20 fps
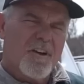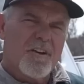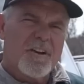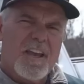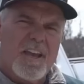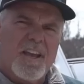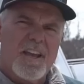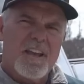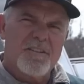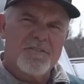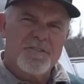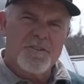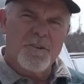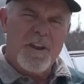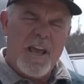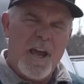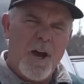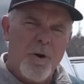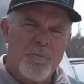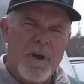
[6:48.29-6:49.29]
Okay, so
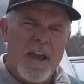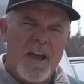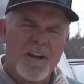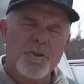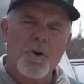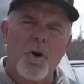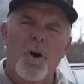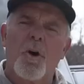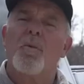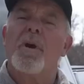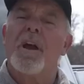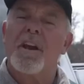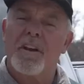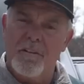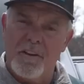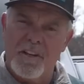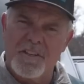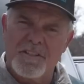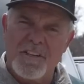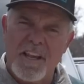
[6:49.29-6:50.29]
now back to our
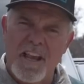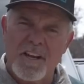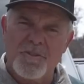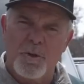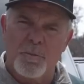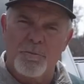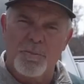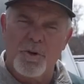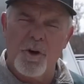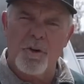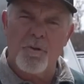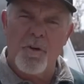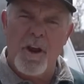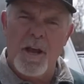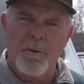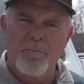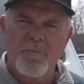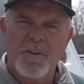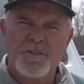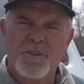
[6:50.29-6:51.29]
regularly scheduled program.